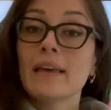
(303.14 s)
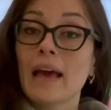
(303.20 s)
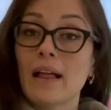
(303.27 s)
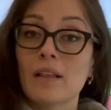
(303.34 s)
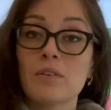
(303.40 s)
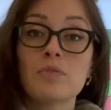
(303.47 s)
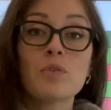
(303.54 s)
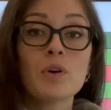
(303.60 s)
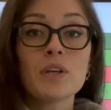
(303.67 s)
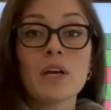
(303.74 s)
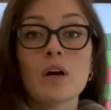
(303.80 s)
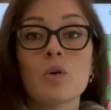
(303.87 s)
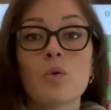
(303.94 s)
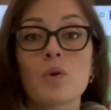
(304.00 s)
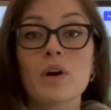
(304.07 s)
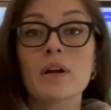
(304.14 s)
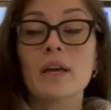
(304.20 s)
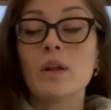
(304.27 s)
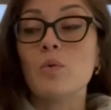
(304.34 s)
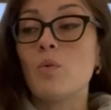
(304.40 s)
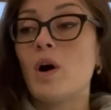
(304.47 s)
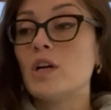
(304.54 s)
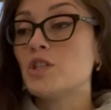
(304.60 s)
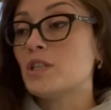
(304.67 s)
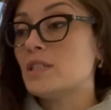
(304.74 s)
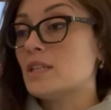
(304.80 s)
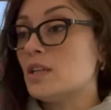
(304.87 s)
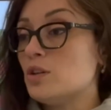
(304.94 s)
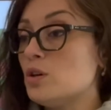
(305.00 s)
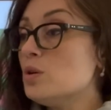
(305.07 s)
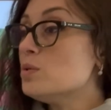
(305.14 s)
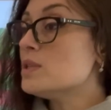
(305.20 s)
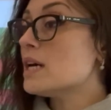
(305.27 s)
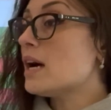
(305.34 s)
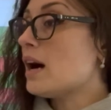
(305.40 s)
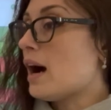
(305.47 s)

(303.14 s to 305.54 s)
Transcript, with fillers: California, Oregon, Washington, Utah,